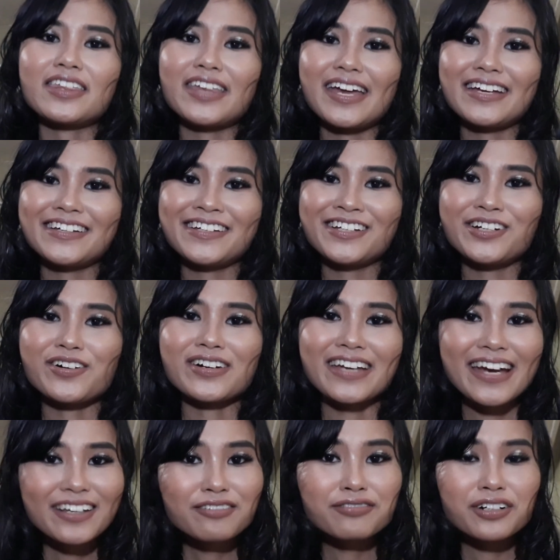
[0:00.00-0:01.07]
Thank you
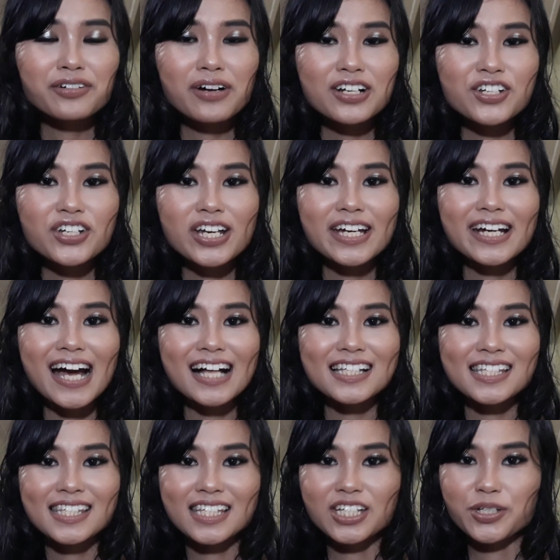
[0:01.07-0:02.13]
again for watching.
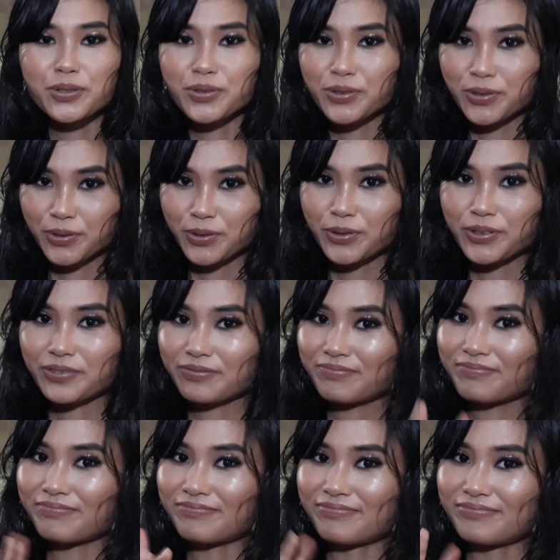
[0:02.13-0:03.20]
I'll see you soon.
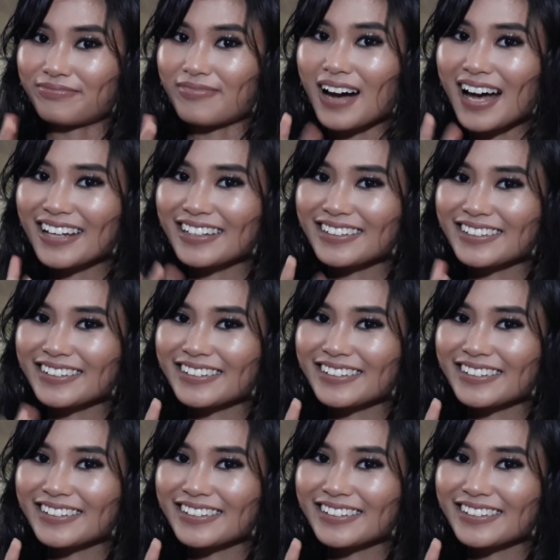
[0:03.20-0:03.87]
Bye.